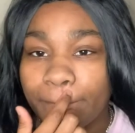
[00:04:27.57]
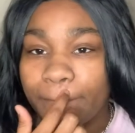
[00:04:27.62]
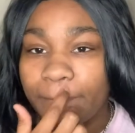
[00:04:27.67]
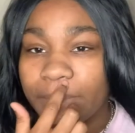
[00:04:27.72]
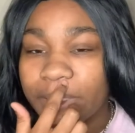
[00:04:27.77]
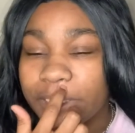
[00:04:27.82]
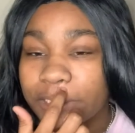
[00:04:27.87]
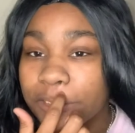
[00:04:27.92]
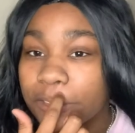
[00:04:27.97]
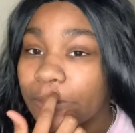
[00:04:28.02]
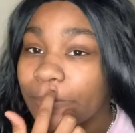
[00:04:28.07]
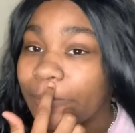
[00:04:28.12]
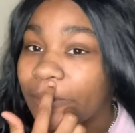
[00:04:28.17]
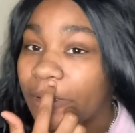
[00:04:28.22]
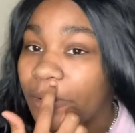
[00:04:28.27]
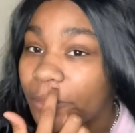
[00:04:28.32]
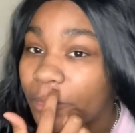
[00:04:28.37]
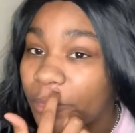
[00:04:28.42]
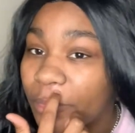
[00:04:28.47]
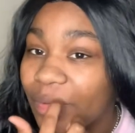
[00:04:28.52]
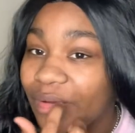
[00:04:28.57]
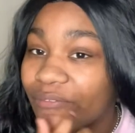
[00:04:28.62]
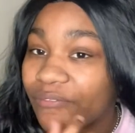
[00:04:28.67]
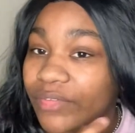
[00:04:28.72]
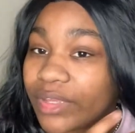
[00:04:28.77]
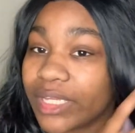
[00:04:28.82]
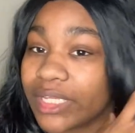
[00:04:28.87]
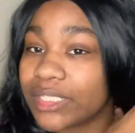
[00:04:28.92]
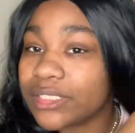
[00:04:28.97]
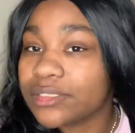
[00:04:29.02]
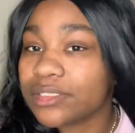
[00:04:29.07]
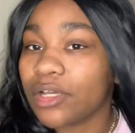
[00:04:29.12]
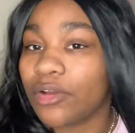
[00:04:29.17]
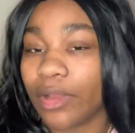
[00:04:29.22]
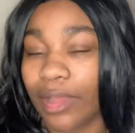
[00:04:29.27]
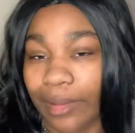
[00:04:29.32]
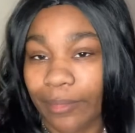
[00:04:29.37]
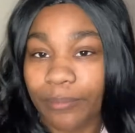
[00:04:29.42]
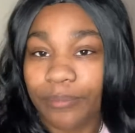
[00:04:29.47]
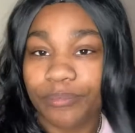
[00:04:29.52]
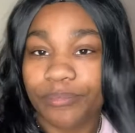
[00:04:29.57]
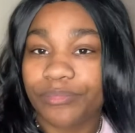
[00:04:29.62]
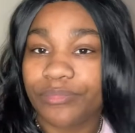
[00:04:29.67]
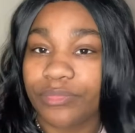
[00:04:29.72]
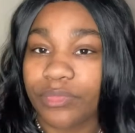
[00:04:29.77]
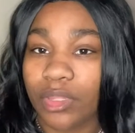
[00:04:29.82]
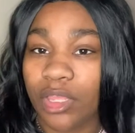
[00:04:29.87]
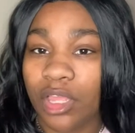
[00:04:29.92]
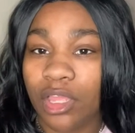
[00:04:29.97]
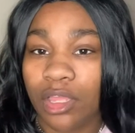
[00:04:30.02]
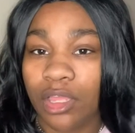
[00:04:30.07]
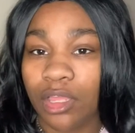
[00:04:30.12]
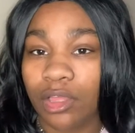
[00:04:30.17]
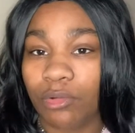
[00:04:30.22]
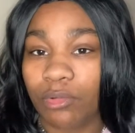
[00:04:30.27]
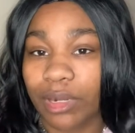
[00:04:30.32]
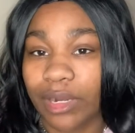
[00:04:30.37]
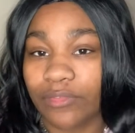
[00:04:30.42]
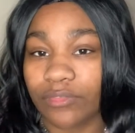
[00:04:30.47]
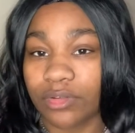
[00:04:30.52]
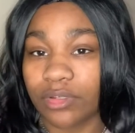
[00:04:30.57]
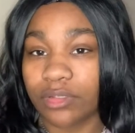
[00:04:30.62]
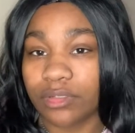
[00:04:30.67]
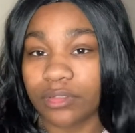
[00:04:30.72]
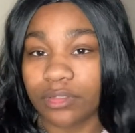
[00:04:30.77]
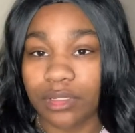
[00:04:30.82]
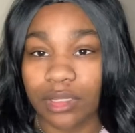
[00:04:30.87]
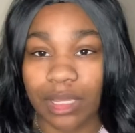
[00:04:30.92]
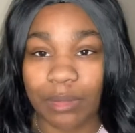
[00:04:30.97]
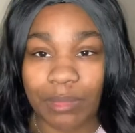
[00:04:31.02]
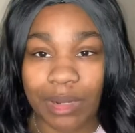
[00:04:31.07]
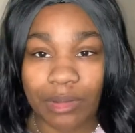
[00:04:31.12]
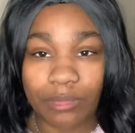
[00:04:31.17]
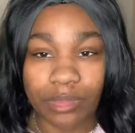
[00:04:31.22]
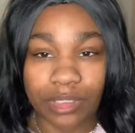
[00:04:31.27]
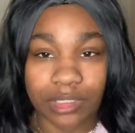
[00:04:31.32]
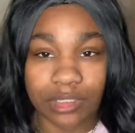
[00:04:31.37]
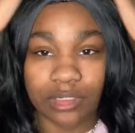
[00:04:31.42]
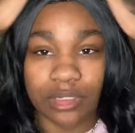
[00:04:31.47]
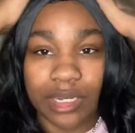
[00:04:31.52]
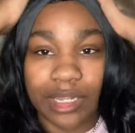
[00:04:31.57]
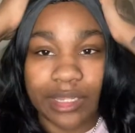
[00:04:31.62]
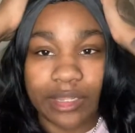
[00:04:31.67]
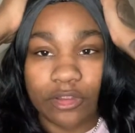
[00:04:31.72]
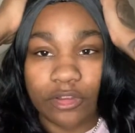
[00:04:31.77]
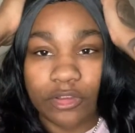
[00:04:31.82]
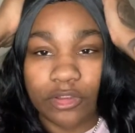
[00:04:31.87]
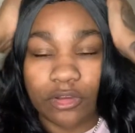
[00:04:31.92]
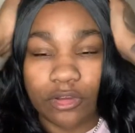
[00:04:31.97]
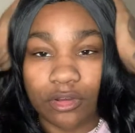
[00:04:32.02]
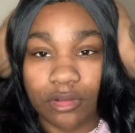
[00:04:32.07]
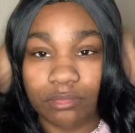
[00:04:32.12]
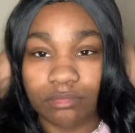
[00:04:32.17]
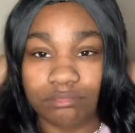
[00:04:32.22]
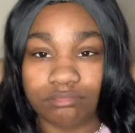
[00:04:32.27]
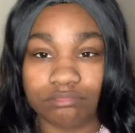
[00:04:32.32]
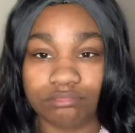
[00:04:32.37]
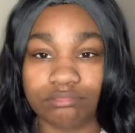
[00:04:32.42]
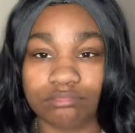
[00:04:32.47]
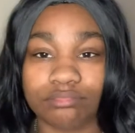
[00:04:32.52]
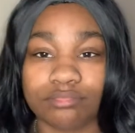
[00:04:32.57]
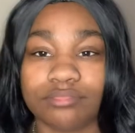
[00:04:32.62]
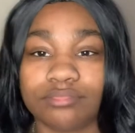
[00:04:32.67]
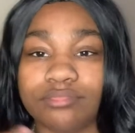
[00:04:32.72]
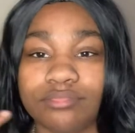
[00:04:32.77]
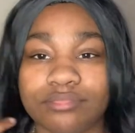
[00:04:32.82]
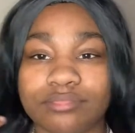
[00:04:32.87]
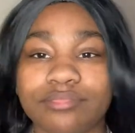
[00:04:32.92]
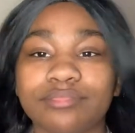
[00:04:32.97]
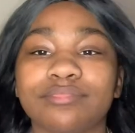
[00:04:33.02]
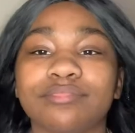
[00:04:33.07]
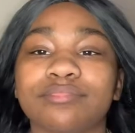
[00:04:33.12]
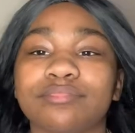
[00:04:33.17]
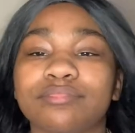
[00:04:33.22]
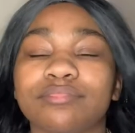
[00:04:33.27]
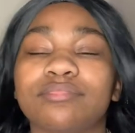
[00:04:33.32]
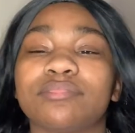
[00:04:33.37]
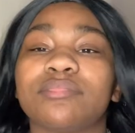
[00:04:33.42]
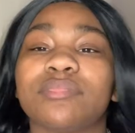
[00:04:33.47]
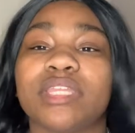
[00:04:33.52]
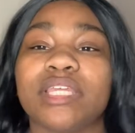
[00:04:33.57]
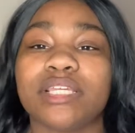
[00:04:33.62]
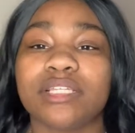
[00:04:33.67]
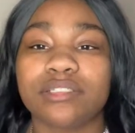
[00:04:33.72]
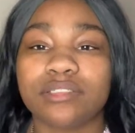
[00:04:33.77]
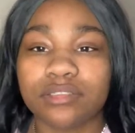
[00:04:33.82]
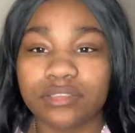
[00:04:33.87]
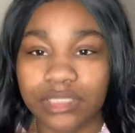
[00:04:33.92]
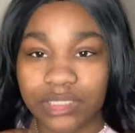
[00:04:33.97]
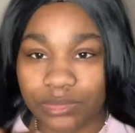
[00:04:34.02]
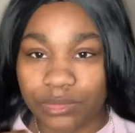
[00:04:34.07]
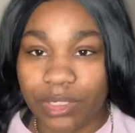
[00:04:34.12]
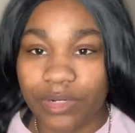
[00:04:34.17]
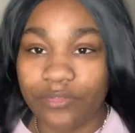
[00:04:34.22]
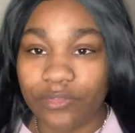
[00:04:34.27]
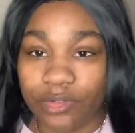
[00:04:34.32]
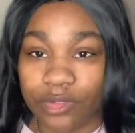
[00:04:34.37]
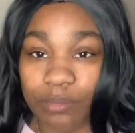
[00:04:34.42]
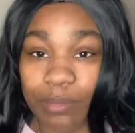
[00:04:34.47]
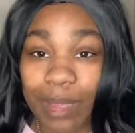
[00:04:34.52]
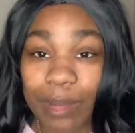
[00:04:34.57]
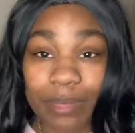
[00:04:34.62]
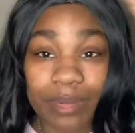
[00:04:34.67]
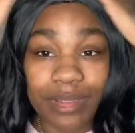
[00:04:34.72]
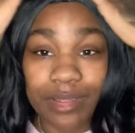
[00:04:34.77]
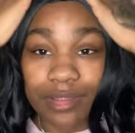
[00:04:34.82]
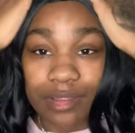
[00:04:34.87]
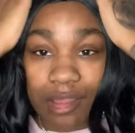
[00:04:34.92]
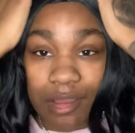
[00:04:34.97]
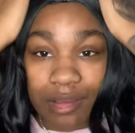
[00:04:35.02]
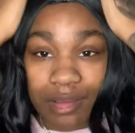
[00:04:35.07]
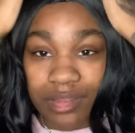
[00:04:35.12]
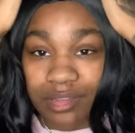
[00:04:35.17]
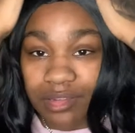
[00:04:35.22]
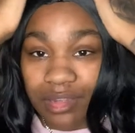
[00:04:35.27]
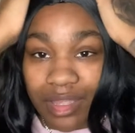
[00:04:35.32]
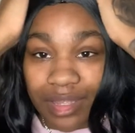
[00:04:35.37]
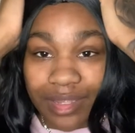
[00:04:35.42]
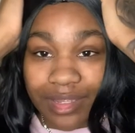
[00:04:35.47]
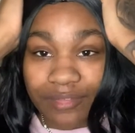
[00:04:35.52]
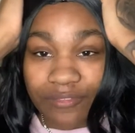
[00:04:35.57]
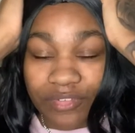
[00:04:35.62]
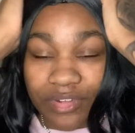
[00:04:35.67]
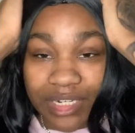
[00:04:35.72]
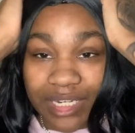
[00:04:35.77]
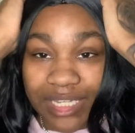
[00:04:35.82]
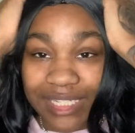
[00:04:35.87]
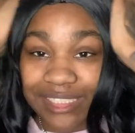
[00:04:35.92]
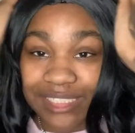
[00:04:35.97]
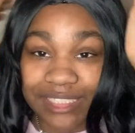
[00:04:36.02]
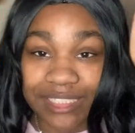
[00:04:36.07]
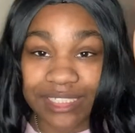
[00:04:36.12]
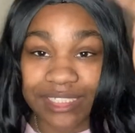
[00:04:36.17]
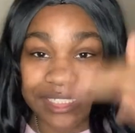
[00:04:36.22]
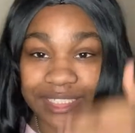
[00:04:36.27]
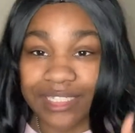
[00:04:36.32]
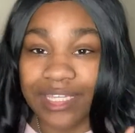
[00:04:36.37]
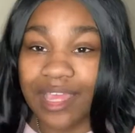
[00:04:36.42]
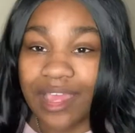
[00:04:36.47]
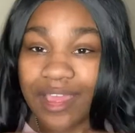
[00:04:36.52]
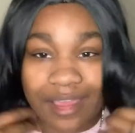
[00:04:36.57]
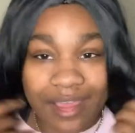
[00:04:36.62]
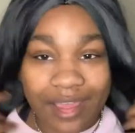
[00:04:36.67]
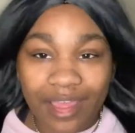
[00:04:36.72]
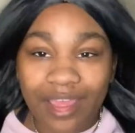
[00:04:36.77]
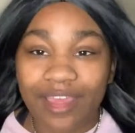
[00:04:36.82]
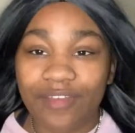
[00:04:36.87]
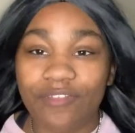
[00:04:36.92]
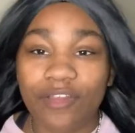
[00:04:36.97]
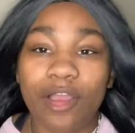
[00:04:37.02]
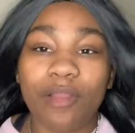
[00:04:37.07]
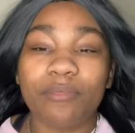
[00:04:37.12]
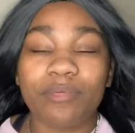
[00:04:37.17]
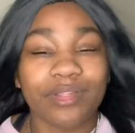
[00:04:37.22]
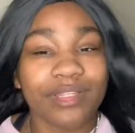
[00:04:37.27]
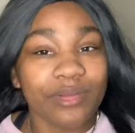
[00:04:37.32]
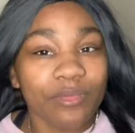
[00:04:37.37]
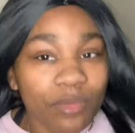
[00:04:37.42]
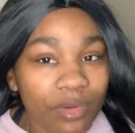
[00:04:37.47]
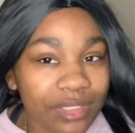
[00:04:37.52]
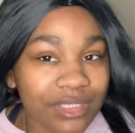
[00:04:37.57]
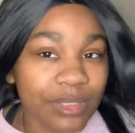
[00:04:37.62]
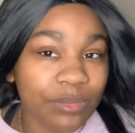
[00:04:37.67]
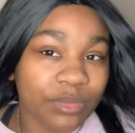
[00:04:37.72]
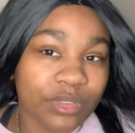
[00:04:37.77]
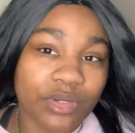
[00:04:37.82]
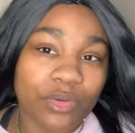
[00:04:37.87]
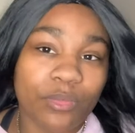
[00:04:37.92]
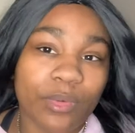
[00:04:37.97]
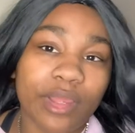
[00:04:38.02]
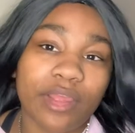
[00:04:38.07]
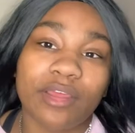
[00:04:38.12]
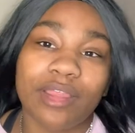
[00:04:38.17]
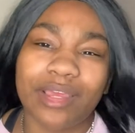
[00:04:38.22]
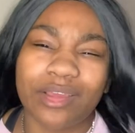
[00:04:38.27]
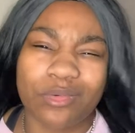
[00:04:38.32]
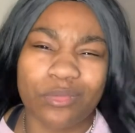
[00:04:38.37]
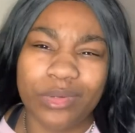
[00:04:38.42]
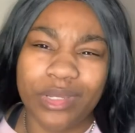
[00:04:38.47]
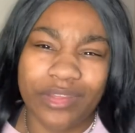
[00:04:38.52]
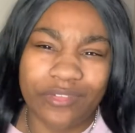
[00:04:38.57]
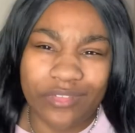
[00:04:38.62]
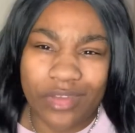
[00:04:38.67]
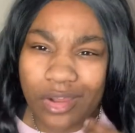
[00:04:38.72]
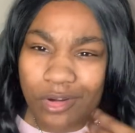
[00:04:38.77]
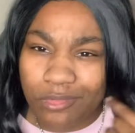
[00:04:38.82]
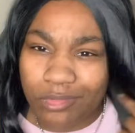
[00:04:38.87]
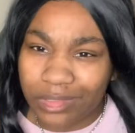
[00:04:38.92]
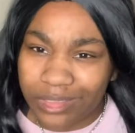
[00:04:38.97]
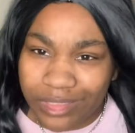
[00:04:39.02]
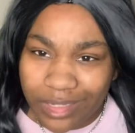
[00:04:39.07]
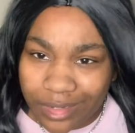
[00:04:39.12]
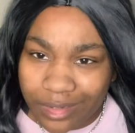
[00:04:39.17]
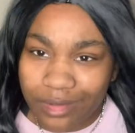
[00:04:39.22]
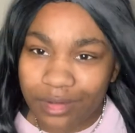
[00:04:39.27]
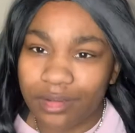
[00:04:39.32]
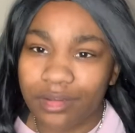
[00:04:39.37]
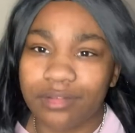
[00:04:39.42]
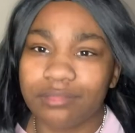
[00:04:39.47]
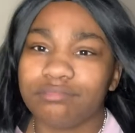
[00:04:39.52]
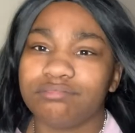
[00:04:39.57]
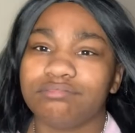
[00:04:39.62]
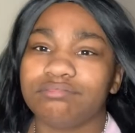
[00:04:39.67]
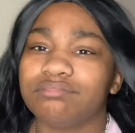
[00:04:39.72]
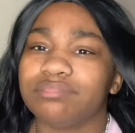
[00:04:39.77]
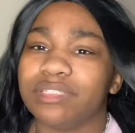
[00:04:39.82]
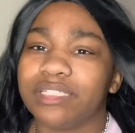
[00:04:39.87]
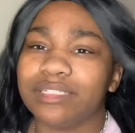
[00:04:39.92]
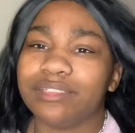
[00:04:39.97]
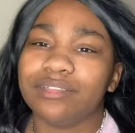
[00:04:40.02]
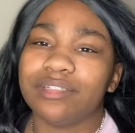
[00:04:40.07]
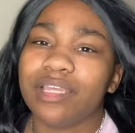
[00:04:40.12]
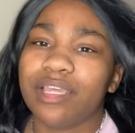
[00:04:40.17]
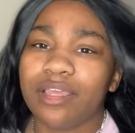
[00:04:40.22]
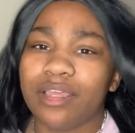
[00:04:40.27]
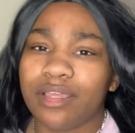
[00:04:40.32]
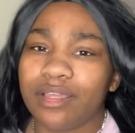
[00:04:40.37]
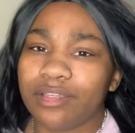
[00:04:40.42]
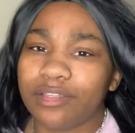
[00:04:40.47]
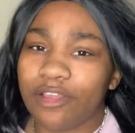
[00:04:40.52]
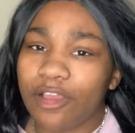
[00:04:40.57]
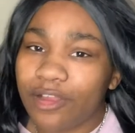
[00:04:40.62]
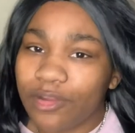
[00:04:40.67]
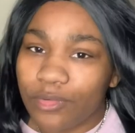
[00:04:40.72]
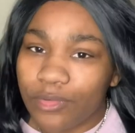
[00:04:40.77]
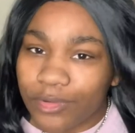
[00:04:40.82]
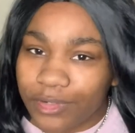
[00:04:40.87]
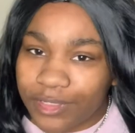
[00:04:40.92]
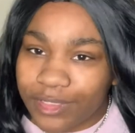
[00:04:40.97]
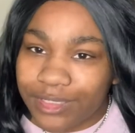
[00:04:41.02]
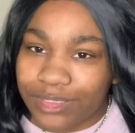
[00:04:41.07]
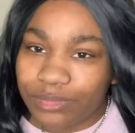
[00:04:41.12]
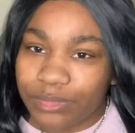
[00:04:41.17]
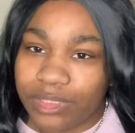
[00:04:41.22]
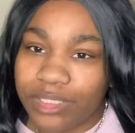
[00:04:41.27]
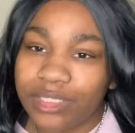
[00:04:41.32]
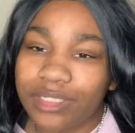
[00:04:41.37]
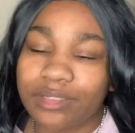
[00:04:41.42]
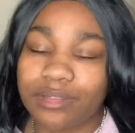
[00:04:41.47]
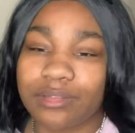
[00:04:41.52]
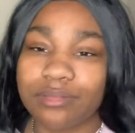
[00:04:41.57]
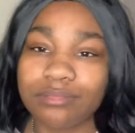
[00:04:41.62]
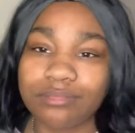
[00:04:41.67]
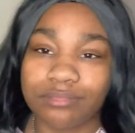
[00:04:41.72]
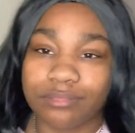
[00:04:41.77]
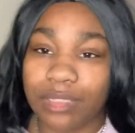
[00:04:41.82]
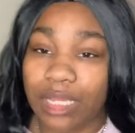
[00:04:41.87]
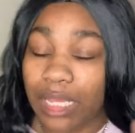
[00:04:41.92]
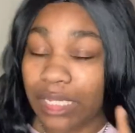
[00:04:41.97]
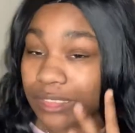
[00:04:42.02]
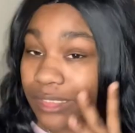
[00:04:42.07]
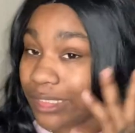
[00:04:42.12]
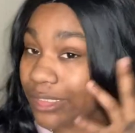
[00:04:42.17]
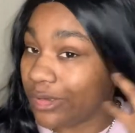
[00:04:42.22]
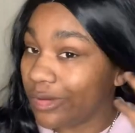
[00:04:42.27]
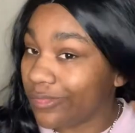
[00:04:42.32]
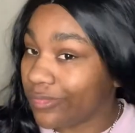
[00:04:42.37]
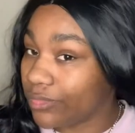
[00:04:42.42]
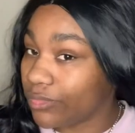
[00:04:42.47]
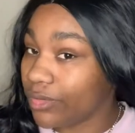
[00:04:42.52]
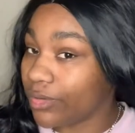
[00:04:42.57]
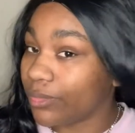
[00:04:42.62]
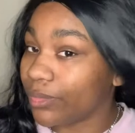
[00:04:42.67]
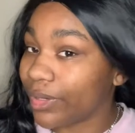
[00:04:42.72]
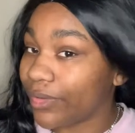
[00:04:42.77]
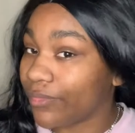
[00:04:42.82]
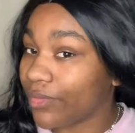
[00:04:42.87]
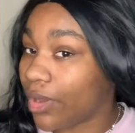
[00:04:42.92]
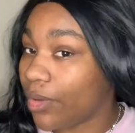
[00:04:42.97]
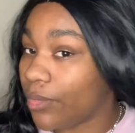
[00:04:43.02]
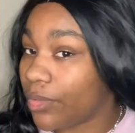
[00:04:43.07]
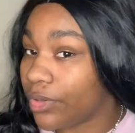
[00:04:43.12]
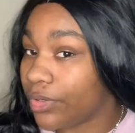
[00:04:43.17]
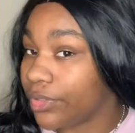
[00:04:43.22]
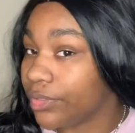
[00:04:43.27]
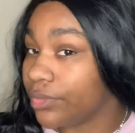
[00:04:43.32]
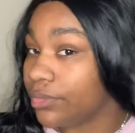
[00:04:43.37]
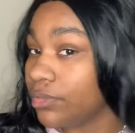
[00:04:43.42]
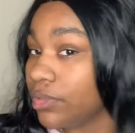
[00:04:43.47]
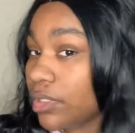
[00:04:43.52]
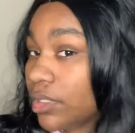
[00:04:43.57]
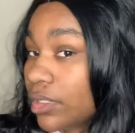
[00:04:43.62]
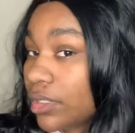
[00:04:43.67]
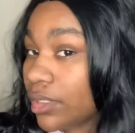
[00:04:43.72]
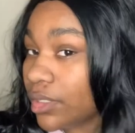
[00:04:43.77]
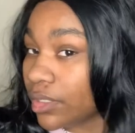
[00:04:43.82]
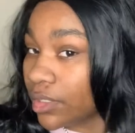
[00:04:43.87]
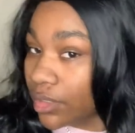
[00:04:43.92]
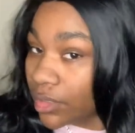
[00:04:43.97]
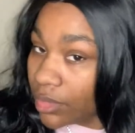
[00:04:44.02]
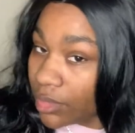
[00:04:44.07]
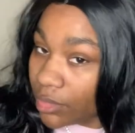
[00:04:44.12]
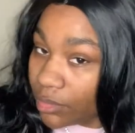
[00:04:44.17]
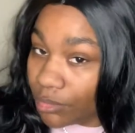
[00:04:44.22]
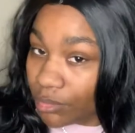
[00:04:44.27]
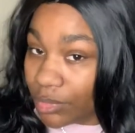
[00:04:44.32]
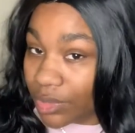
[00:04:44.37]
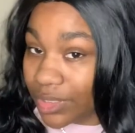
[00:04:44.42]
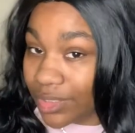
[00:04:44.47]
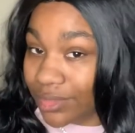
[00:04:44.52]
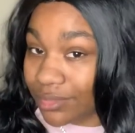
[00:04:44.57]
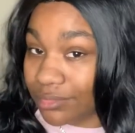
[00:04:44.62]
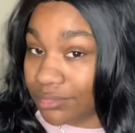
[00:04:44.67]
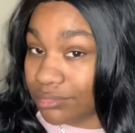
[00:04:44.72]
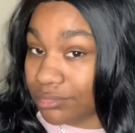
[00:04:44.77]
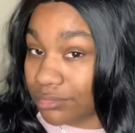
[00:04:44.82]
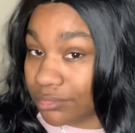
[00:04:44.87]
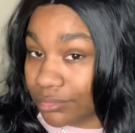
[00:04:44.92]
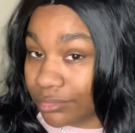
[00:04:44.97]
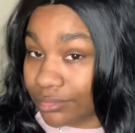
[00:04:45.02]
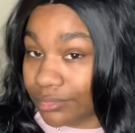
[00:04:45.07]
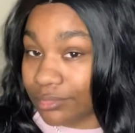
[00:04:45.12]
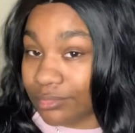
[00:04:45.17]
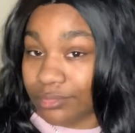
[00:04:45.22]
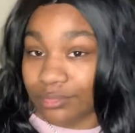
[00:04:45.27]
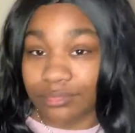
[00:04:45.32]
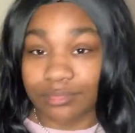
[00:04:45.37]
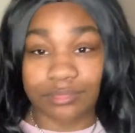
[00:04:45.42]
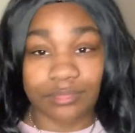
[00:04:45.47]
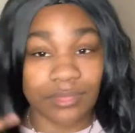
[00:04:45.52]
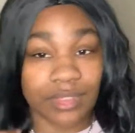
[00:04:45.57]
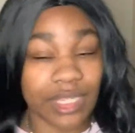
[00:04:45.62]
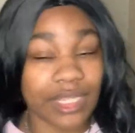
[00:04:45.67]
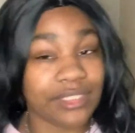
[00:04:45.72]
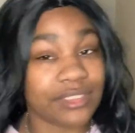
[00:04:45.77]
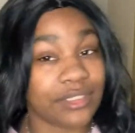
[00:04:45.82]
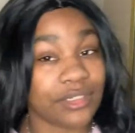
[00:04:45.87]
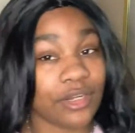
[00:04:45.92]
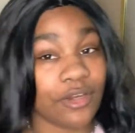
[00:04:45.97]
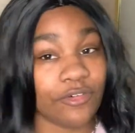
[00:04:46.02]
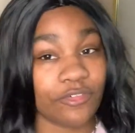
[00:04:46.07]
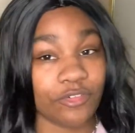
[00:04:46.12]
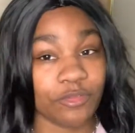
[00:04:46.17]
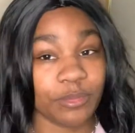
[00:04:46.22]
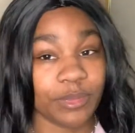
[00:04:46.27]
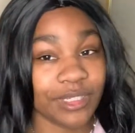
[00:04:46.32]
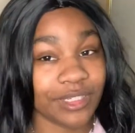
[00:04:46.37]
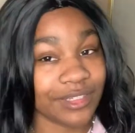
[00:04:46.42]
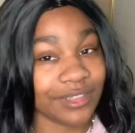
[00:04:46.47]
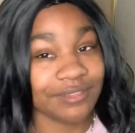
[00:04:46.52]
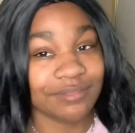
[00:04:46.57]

This little bump on my face. Okay, whatever. I'm not really good at hair, y'all. This is whatever. Maybe y'all can, like, finesse it. If y'all really want something to wear, like a wig, if y'all don't really care, then y'all can order this wig. I say go for it, whatever y'all want to do. But, it's a no for me.